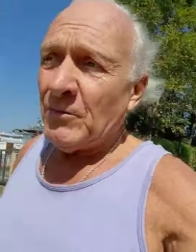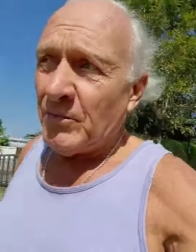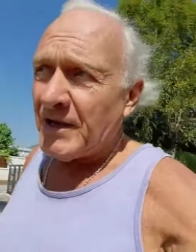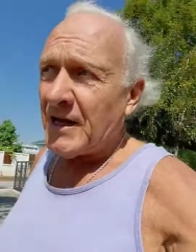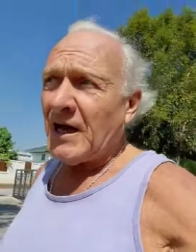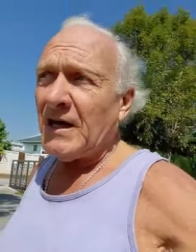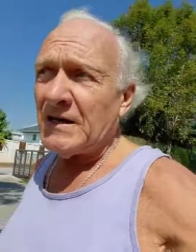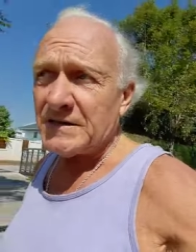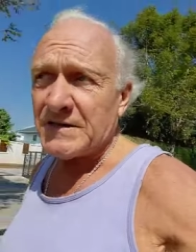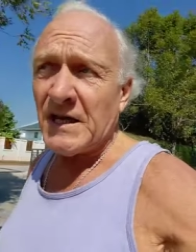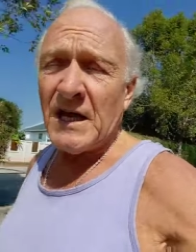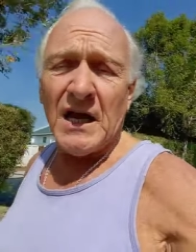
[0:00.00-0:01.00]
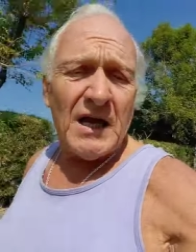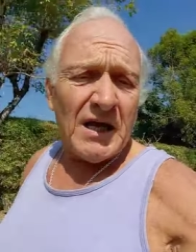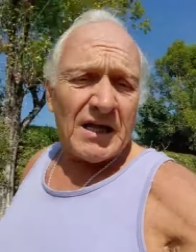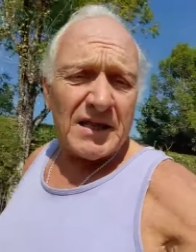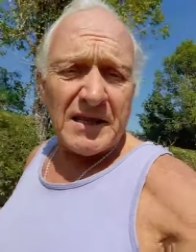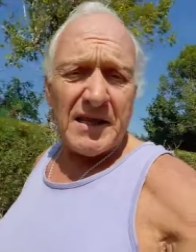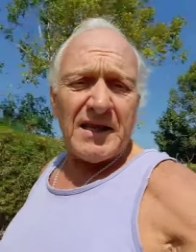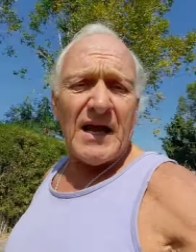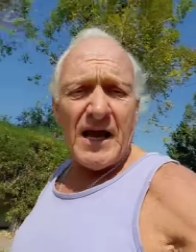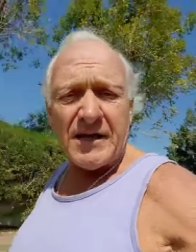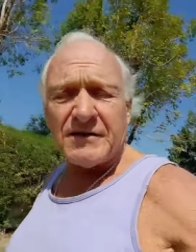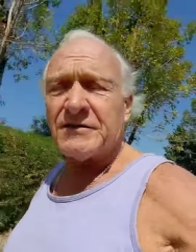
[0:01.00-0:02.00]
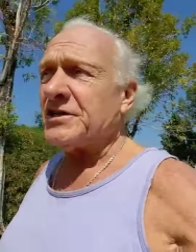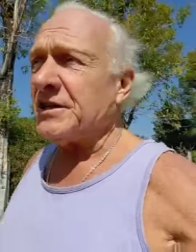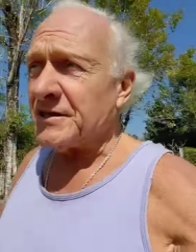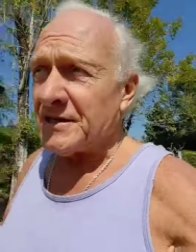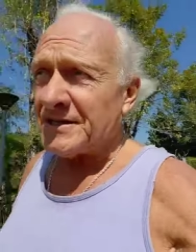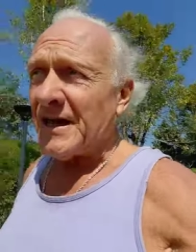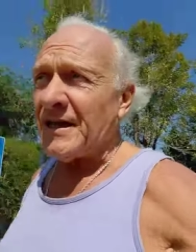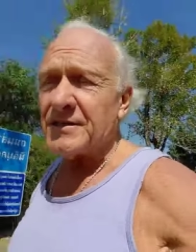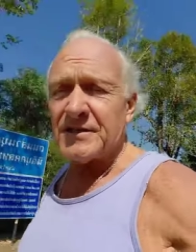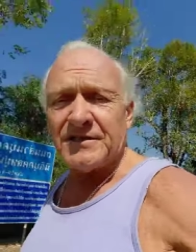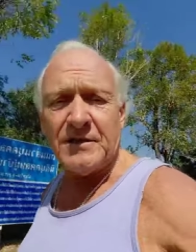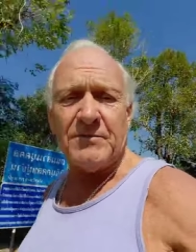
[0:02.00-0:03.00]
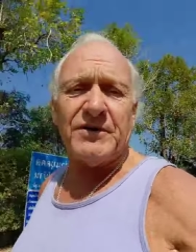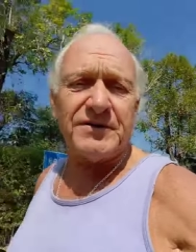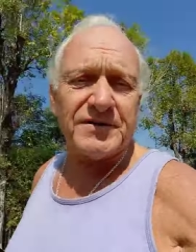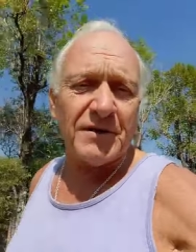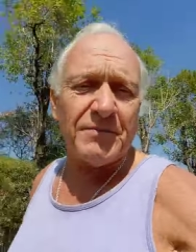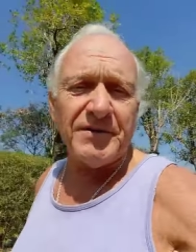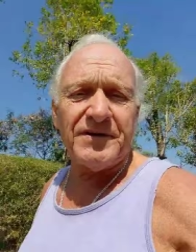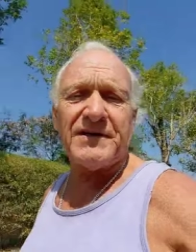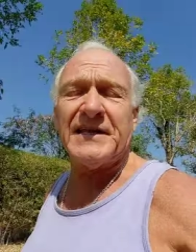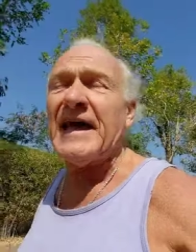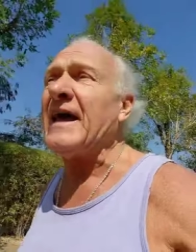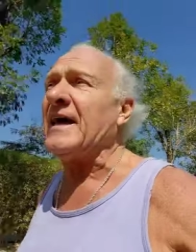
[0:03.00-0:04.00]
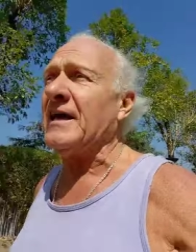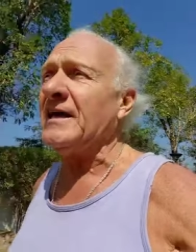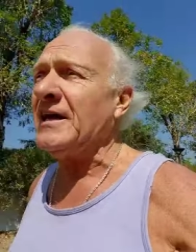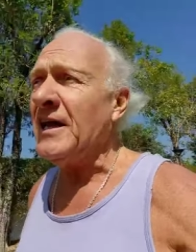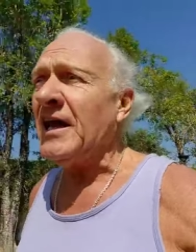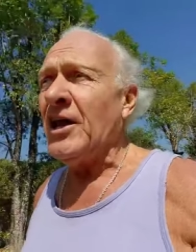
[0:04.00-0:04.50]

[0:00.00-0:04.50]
because the energy and the tension that builds up in the day,